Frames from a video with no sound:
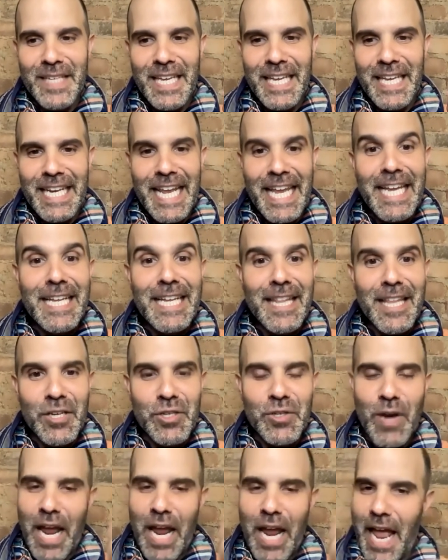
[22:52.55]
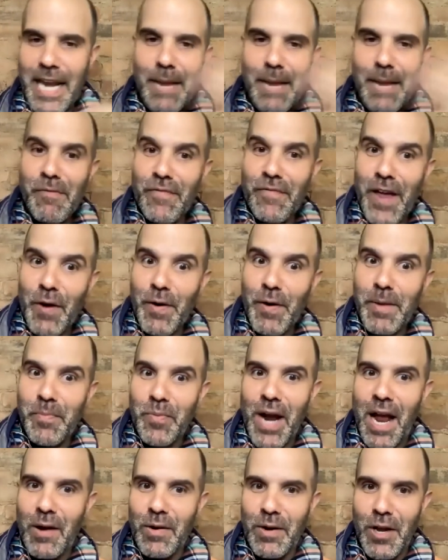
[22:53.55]
in english and i'm a very
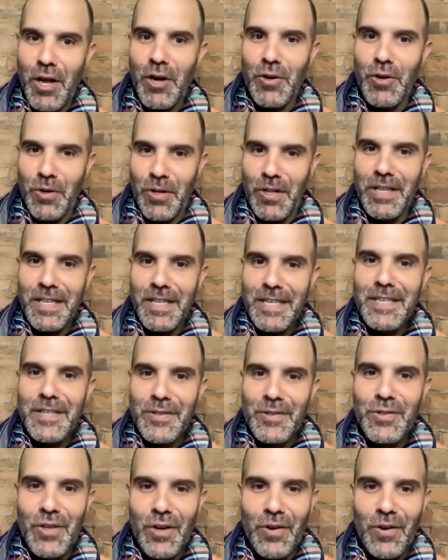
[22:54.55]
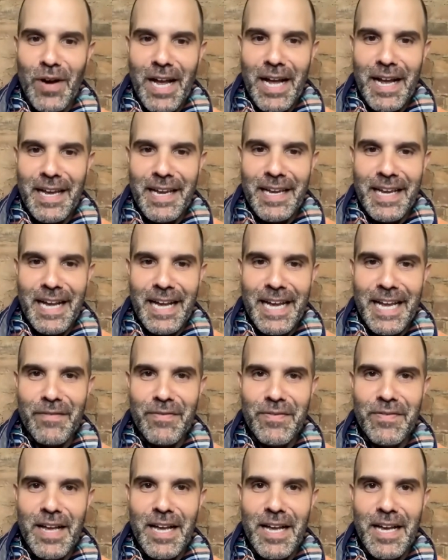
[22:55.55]
proud gunkle so I, I
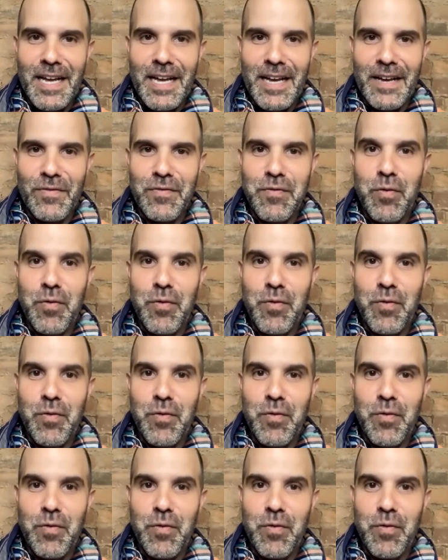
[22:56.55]
have uh,